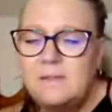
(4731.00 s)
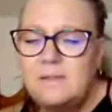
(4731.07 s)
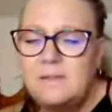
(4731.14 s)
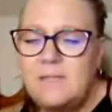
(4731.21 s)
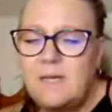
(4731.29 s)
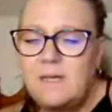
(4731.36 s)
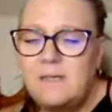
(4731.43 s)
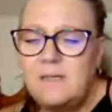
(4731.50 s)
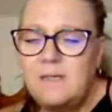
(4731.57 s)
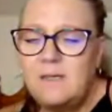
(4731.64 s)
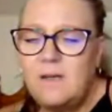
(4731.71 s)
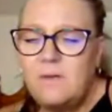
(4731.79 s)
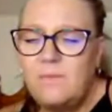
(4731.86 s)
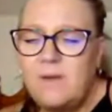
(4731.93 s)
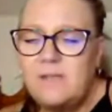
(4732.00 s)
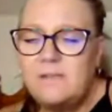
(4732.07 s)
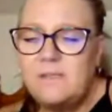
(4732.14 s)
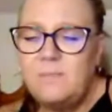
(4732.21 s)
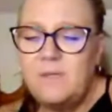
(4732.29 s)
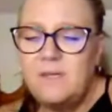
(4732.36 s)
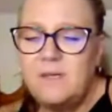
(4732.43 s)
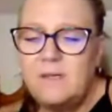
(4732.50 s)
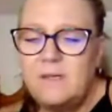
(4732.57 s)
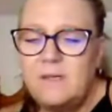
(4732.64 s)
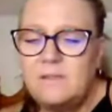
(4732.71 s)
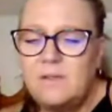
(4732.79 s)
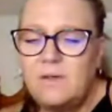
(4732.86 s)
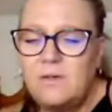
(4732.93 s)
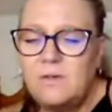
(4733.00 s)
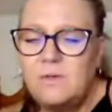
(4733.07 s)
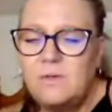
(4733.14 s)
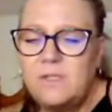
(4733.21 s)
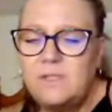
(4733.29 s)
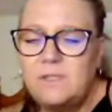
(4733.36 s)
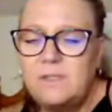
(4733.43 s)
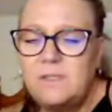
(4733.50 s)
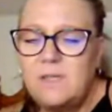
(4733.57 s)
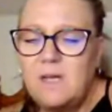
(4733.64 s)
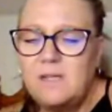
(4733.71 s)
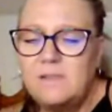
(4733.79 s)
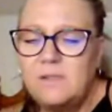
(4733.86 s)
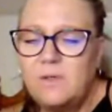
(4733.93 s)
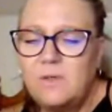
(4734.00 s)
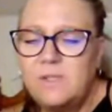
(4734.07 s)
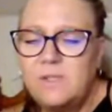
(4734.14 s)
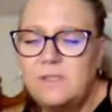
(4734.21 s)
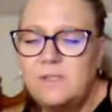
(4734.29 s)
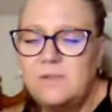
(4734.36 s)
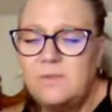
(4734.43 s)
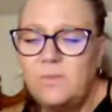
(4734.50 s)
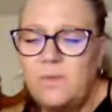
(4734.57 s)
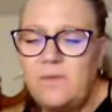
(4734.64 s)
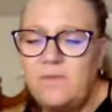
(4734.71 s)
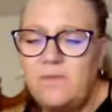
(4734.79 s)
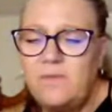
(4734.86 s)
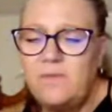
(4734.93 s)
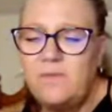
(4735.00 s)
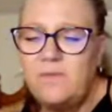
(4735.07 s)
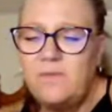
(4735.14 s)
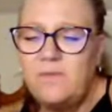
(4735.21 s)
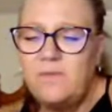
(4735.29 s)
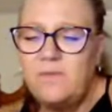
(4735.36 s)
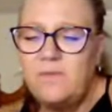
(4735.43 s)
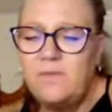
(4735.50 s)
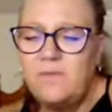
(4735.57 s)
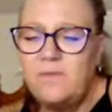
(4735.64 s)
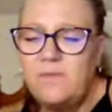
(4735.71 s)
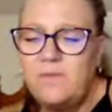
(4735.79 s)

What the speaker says: Dad cannot raise him because all kinds of questions we've came out.